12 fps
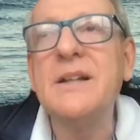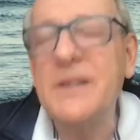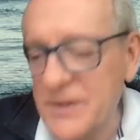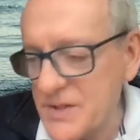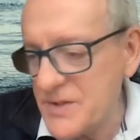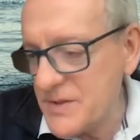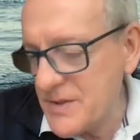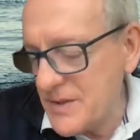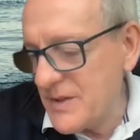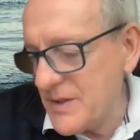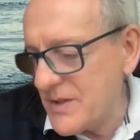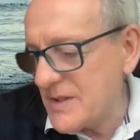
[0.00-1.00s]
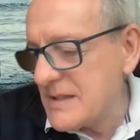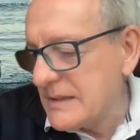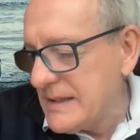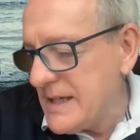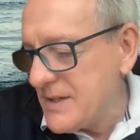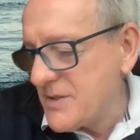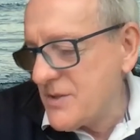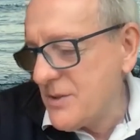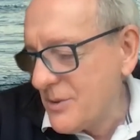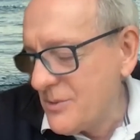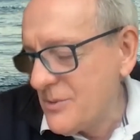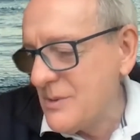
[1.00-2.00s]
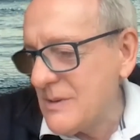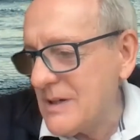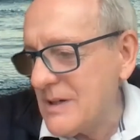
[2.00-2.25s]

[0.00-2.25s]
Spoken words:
this leads to,